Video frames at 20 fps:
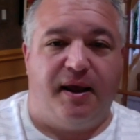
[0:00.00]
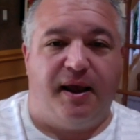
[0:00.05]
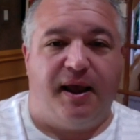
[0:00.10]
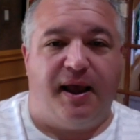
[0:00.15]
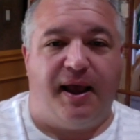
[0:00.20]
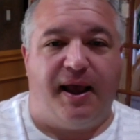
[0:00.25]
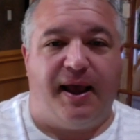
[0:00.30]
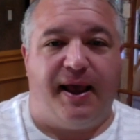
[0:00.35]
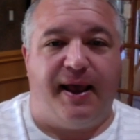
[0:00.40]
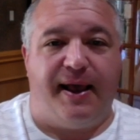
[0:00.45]

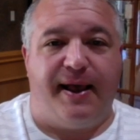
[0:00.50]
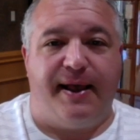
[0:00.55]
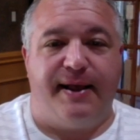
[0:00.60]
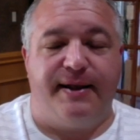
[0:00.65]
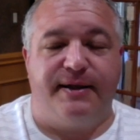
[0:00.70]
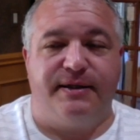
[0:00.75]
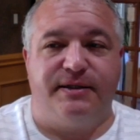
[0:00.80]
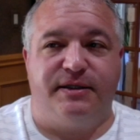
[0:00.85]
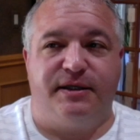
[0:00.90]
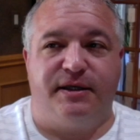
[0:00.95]

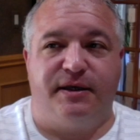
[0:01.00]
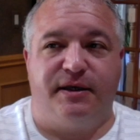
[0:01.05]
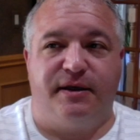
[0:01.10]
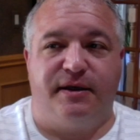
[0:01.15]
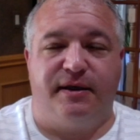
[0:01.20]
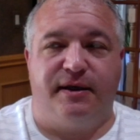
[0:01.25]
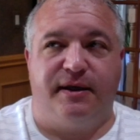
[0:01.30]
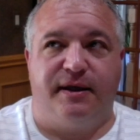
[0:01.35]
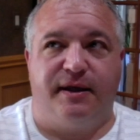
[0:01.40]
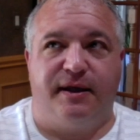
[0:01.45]
And
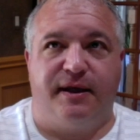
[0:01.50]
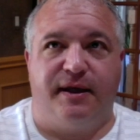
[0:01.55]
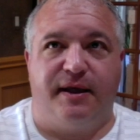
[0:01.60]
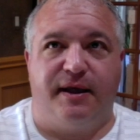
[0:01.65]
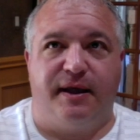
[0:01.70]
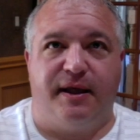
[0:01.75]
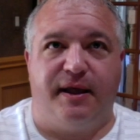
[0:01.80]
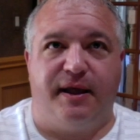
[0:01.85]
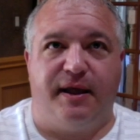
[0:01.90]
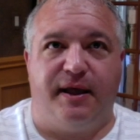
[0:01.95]

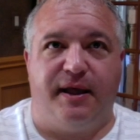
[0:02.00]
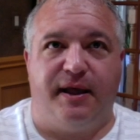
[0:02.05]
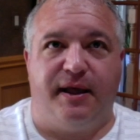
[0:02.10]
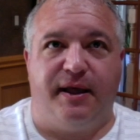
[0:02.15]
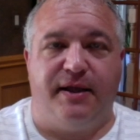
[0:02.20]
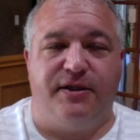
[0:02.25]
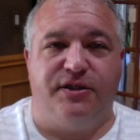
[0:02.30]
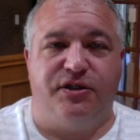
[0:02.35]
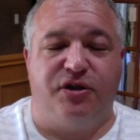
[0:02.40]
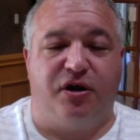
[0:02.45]

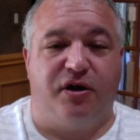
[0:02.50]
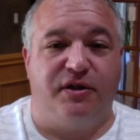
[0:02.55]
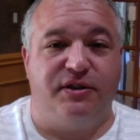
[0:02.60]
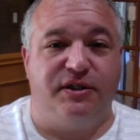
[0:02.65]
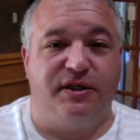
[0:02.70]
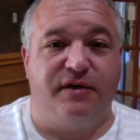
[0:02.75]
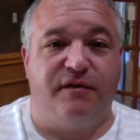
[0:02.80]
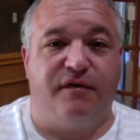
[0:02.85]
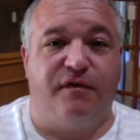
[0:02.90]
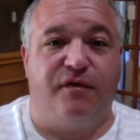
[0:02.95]
it's
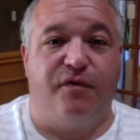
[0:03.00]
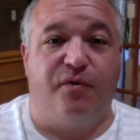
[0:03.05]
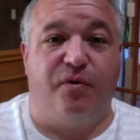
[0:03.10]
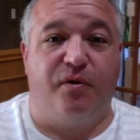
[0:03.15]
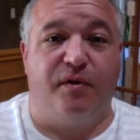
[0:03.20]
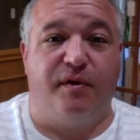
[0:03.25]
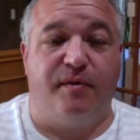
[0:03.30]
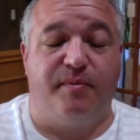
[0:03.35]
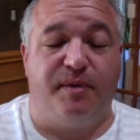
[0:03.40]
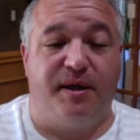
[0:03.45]
daunting for
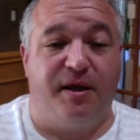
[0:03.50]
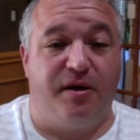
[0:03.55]
the